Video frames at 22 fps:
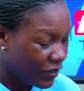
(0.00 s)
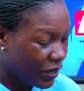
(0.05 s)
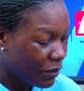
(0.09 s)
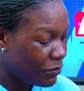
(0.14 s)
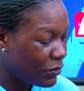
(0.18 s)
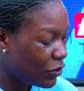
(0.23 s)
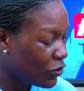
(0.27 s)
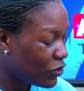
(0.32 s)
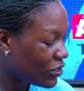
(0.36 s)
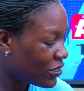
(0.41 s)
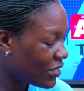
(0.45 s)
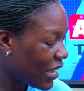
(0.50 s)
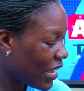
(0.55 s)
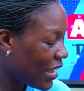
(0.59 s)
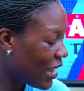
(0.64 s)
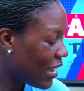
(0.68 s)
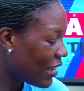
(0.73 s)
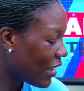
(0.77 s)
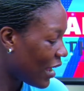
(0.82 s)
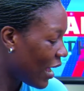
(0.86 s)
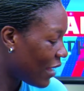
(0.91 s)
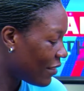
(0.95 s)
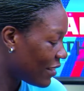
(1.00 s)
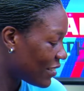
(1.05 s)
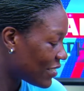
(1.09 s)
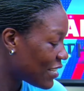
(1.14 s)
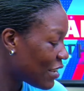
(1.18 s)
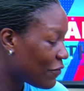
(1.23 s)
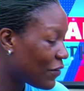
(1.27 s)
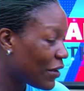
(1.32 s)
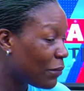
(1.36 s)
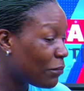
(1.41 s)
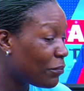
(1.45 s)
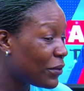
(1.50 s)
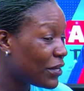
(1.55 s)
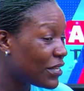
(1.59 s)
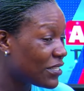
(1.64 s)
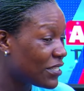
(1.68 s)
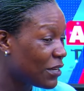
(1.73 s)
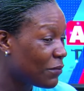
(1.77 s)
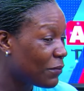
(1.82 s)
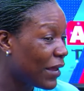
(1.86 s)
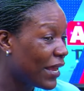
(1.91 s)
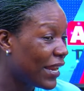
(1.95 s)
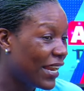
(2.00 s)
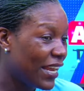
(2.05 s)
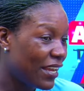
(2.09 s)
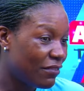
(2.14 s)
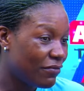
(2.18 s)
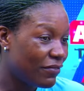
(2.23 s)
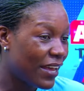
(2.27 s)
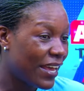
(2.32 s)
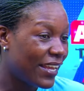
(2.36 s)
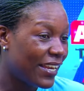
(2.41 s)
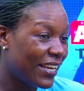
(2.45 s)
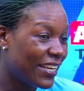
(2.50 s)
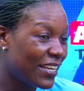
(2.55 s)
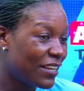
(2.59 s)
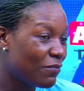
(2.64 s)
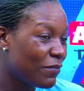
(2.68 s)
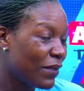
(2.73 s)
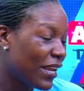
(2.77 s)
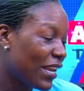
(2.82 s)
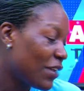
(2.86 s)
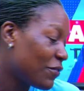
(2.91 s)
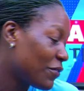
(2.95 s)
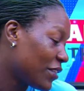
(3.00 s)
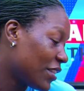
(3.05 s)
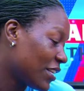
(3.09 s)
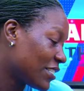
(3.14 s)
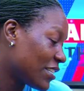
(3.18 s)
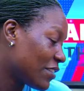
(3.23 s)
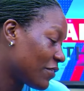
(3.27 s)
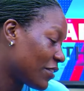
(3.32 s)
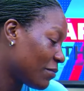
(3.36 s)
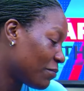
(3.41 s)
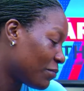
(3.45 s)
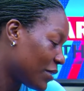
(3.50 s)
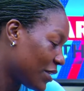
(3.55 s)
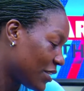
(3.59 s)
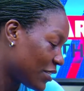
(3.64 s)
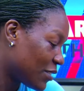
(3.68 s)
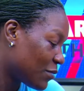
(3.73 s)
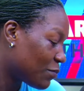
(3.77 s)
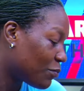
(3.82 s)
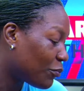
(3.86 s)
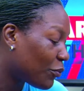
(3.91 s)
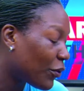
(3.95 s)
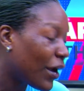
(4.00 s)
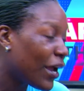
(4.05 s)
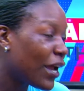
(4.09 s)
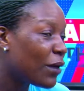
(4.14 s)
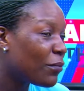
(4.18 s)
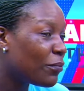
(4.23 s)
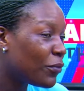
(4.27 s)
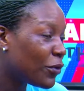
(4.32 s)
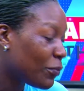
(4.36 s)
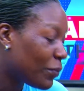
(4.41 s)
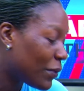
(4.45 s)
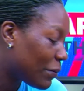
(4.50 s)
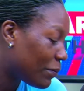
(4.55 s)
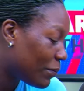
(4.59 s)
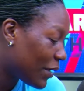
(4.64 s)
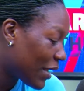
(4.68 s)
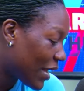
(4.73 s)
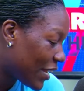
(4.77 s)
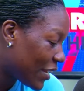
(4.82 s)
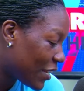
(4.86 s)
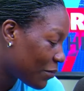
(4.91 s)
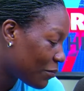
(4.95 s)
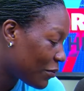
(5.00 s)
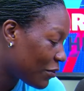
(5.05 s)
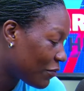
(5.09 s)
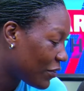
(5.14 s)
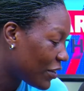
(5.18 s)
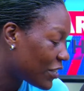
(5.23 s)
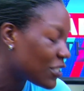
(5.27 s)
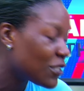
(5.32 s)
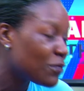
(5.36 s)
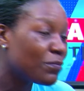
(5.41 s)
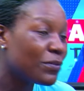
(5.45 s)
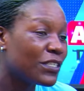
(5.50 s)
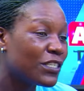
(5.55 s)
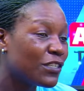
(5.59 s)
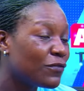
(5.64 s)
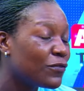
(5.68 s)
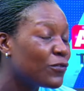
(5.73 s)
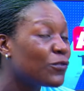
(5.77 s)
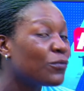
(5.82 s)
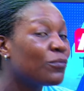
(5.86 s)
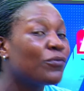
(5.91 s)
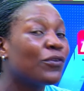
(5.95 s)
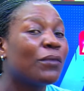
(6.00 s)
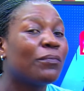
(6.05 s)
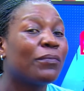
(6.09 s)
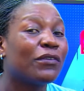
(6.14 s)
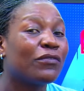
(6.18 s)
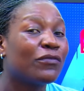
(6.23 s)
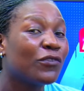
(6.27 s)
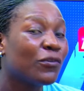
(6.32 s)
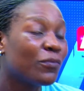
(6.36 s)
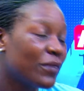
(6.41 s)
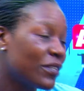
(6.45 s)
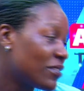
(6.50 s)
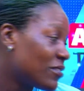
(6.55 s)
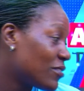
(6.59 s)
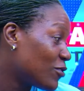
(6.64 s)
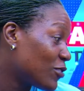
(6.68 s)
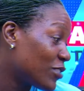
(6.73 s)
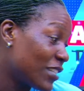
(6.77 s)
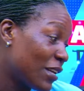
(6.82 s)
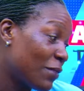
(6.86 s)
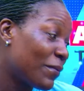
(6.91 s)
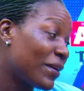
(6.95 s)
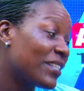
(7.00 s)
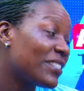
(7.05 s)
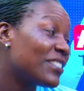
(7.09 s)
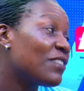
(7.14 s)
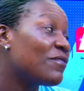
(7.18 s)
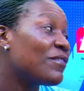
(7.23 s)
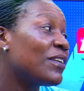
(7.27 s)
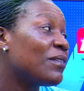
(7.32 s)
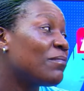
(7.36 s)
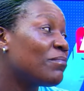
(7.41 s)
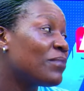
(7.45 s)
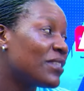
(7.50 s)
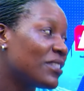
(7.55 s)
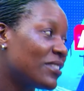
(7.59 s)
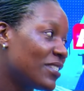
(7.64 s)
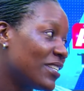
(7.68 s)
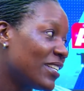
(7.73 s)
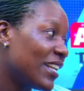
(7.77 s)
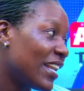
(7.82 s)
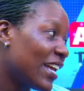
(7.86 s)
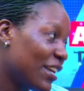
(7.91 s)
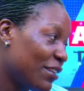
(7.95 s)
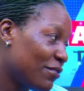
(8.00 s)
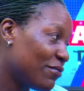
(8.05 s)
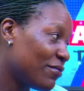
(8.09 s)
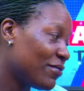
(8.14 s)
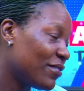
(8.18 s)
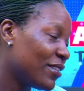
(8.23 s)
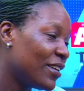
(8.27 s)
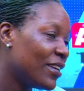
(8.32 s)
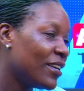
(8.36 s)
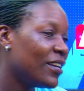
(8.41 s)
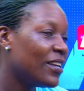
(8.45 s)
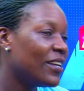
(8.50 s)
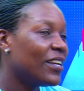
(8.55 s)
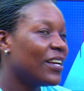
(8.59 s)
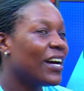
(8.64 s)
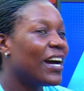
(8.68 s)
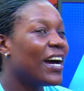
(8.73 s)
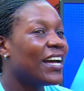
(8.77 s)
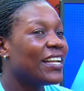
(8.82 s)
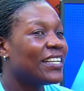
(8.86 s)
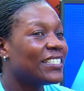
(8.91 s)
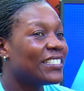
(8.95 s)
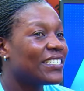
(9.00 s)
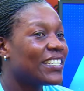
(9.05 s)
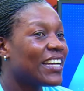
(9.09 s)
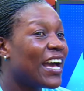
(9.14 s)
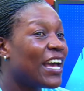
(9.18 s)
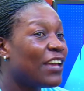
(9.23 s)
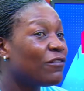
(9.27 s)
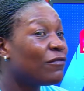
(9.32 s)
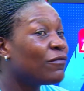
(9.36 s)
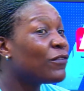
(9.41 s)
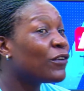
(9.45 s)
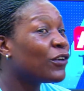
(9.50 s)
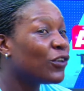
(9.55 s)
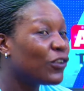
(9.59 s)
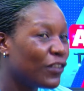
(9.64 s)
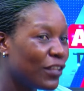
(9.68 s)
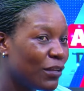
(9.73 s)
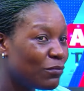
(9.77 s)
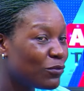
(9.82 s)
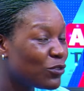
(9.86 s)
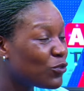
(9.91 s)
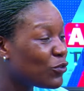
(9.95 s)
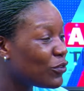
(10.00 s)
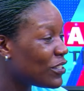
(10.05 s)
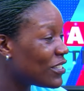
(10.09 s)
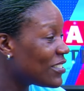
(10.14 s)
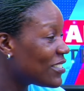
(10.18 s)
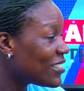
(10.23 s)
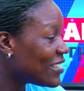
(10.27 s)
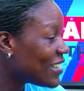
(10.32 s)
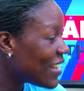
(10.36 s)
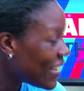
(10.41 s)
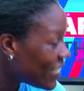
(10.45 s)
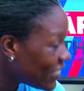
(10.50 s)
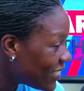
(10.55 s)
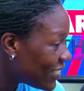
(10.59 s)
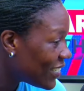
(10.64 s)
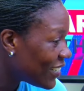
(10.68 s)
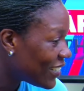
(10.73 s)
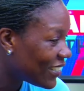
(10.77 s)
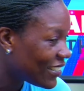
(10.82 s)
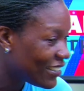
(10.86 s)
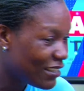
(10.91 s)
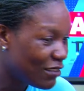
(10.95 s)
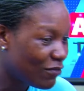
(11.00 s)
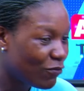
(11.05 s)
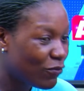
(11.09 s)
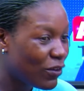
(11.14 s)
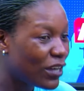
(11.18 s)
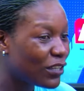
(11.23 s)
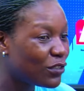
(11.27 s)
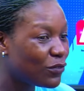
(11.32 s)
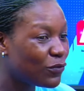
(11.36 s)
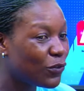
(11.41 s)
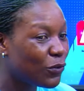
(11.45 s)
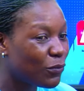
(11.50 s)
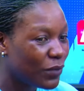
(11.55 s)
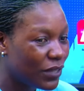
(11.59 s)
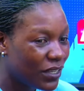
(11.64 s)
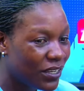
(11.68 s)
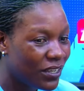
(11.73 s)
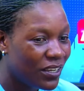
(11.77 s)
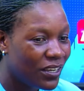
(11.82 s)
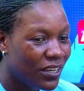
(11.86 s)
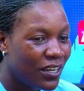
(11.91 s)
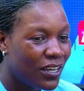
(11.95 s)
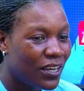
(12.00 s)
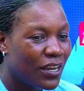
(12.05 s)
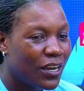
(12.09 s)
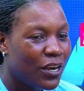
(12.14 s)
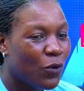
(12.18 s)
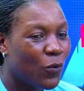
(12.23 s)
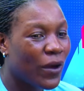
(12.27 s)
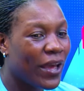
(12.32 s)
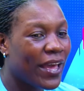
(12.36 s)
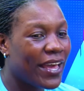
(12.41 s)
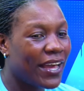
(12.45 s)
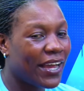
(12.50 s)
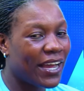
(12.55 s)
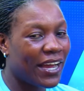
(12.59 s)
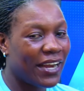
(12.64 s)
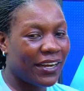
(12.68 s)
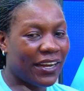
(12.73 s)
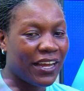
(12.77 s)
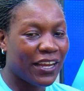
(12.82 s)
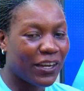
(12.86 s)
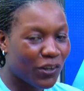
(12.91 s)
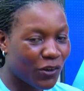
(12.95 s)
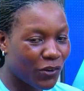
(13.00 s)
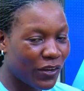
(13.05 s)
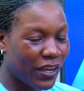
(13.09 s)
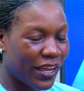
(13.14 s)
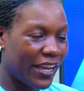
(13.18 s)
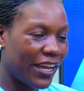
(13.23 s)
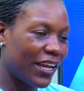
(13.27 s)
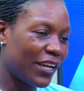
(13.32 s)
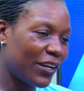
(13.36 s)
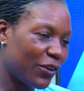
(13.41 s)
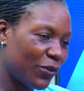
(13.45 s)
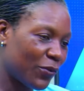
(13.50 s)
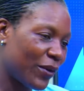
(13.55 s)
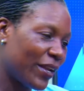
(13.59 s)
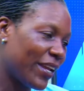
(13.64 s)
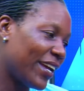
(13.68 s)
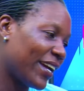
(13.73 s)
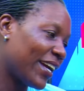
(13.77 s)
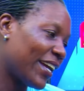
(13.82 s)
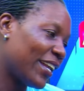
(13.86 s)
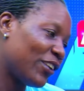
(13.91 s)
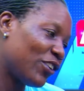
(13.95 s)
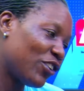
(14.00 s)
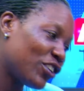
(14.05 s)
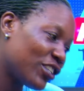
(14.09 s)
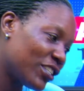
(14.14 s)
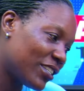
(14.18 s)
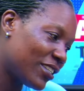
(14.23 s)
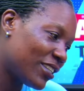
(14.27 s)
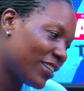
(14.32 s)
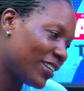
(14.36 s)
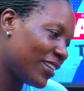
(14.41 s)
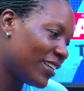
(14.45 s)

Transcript: Because I had the 7 P's in my life. I lead my life in the 7 P's. Prior proper planning prevents beautiful poor performance. Those are my 7 P's in life. And I follow them to this date. They've worked for me. Where I can handle, I handle. Where I cannot.